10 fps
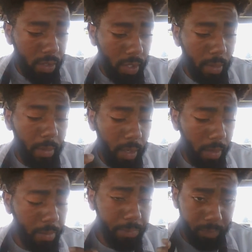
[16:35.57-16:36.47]
to
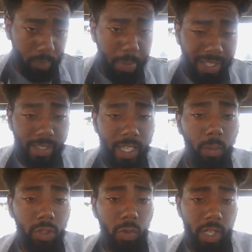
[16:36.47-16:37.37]
um, best get
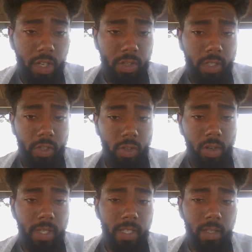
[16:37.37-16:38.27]
with those energies. You know
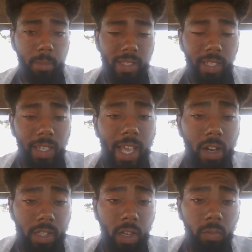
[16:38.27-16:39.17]
what I'm saying? To best
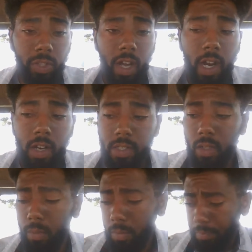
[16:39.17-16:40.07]
align ourselves with our higher
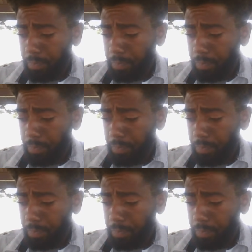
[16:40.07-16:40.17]
self.